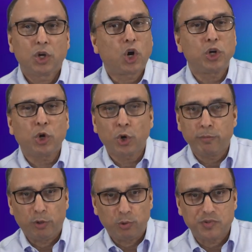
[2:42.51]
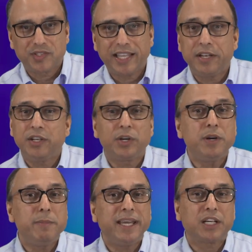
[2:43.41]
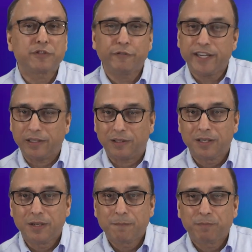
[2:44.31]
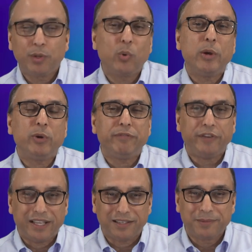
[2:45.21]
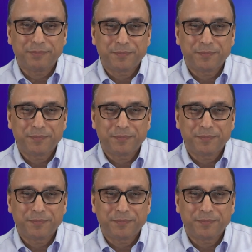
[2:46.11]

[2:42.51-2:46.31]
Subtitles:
called hormones that in turn make us feel the way we feel.